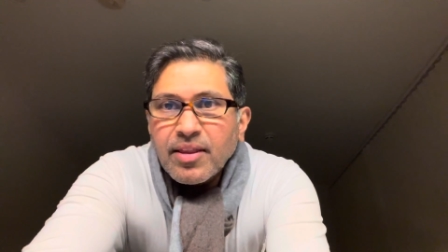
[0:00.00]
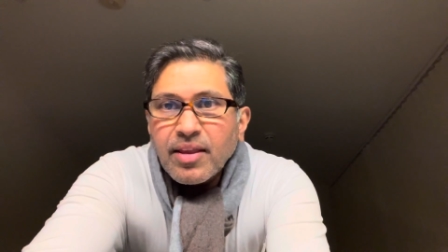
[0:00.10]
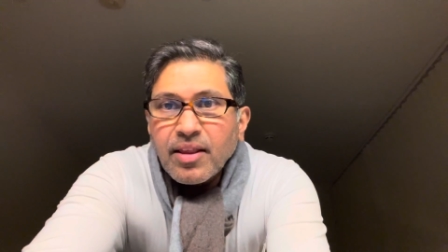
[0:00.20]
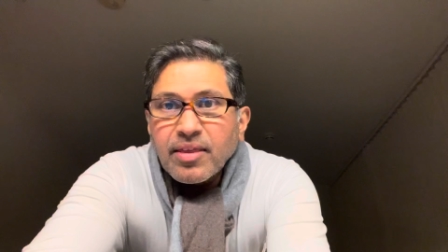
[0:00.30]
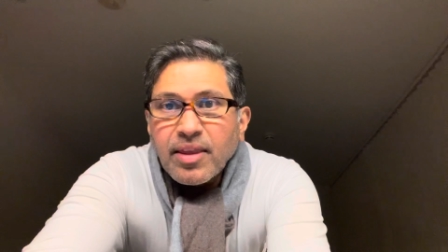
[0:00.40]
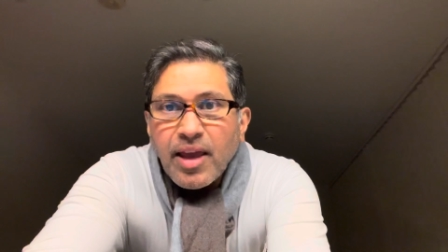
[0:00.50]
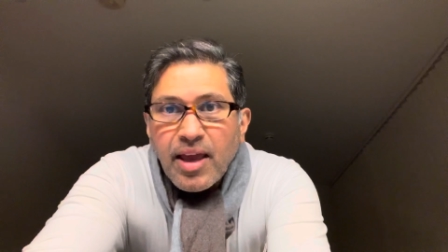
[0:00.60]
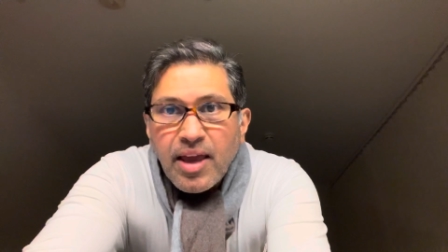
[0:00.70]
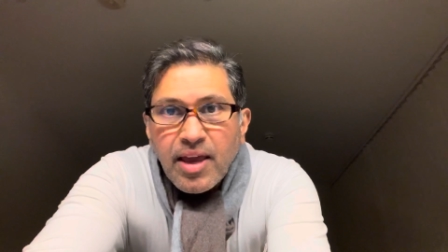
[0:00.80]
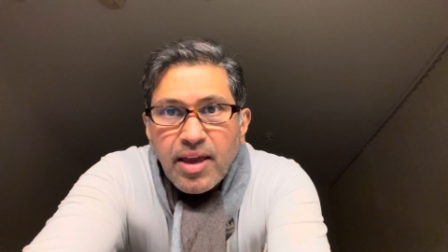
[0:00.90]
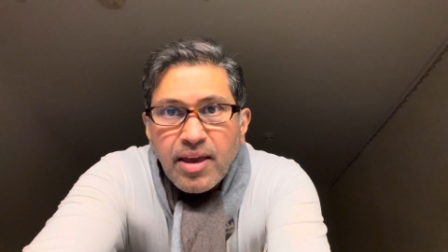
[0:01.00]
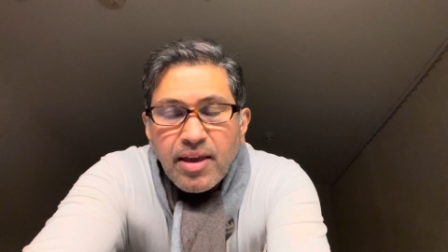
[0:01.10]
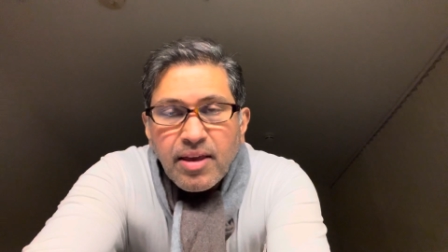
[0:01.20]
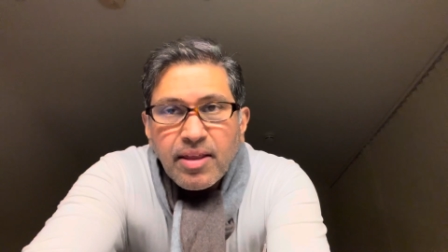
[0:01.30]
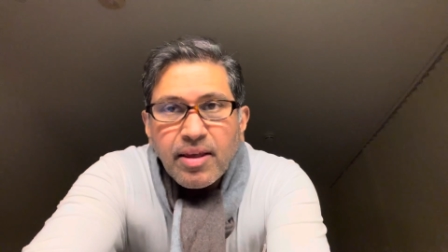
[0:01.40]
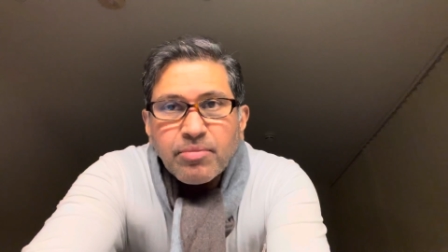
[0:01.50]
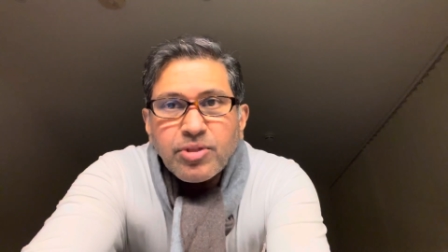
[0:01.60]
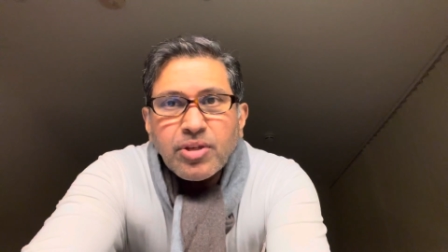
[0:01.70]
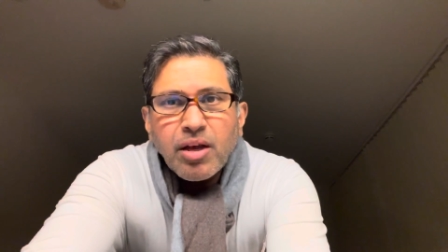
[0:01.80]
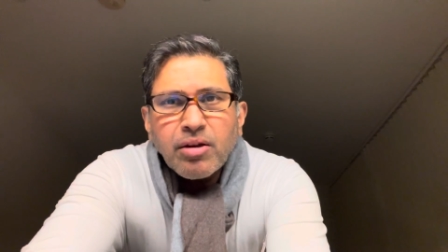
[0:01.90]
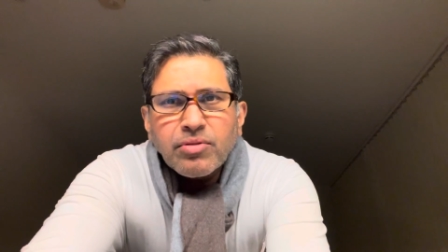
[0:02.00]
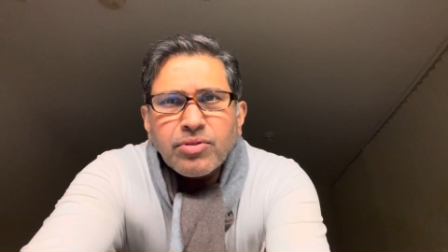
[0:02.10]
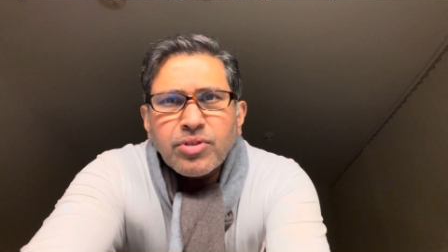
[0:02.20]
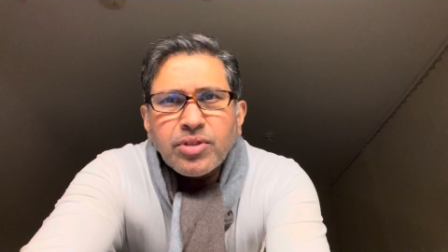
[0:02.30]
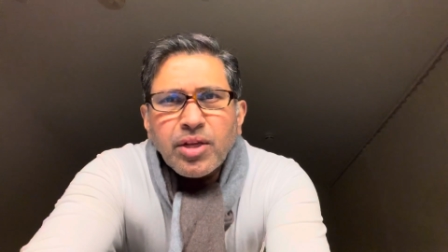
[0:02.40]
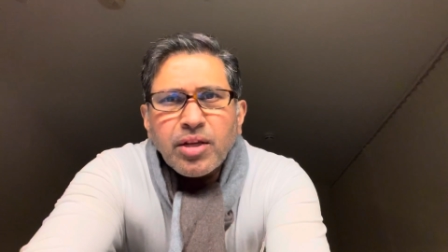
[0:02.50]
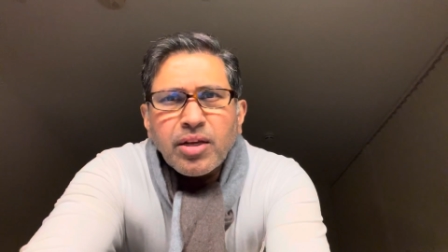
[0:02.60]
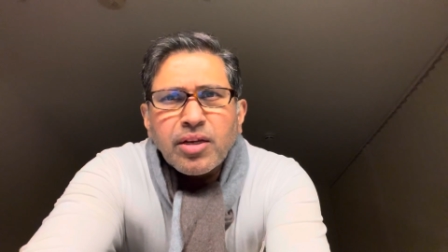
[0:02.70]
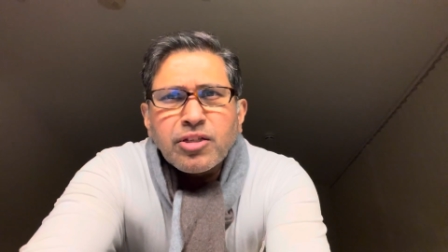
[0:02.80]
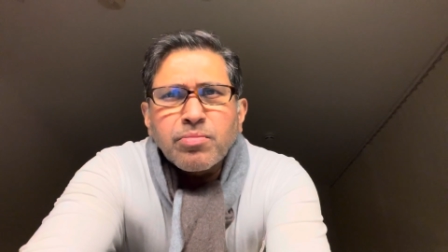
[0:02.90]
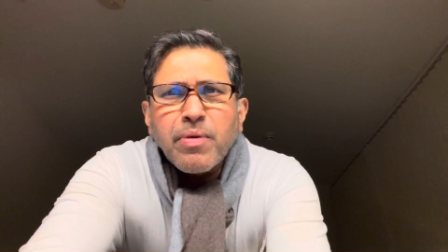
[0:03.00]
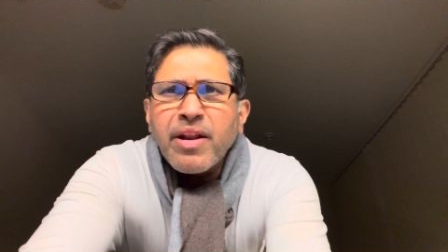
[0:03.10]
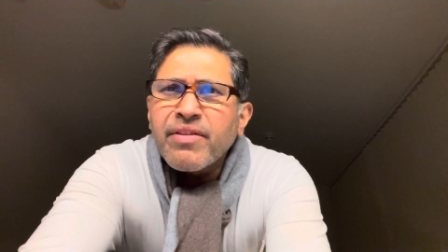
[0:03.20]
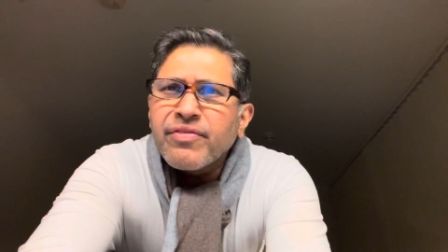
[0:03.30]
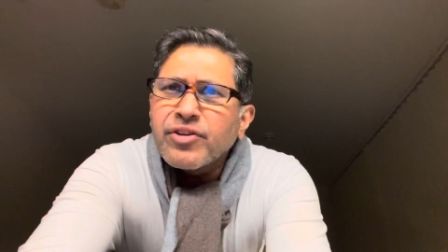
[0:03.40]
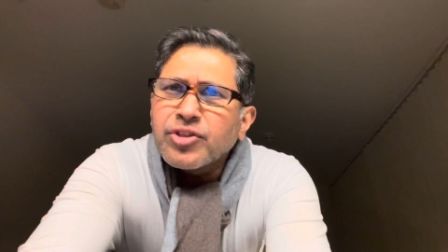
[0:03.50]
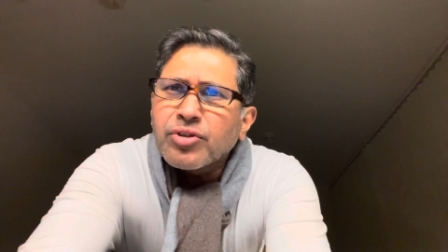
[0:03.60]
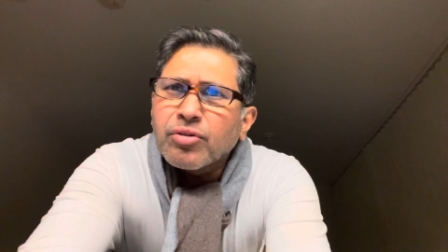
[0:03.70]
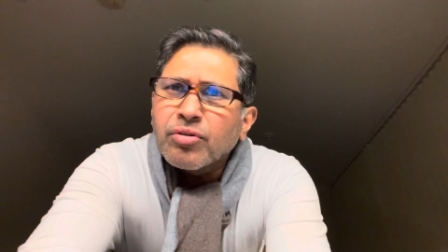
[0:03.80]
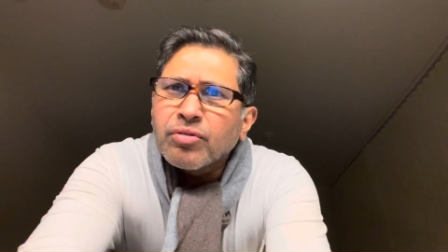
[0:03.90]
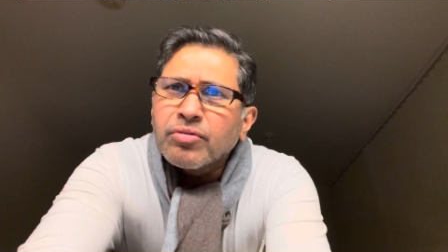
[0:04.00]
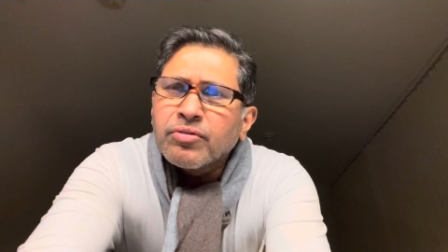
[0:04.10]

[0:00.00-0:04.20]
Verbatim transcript: that they themselves think is beneficial.